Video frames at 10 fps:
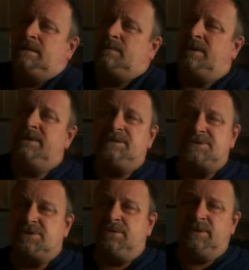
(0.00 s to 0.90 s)
part of the
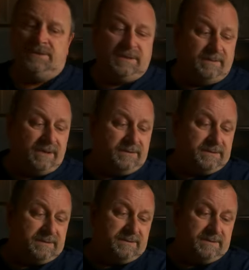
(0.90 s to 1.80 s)
Sermon on the Mount,
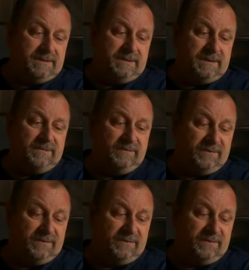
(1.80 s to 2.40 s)
from